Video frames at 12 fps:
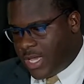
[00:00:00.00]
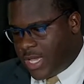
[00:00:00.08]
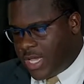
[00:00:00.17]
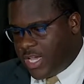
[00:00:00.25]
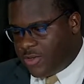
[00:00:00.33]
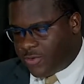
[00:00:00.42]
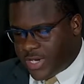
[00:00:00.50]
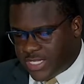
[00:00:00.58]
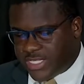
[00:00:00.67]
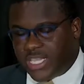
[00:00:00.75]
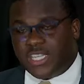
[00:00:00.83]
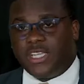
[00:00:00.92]
In
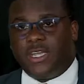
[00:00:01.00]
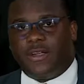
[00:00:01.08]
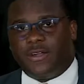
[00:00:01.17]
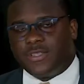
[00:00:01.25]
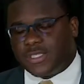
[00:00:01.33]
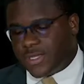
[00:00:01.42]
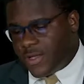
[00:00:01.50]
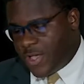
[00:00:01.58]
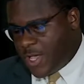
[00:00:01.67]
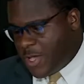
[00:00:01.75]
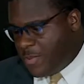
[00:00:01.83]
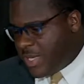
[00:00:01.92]
recent years,
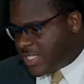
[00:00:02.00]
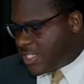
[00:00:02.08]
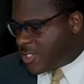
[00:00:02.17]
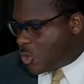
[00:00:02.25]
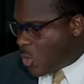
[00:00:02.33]
Mrs.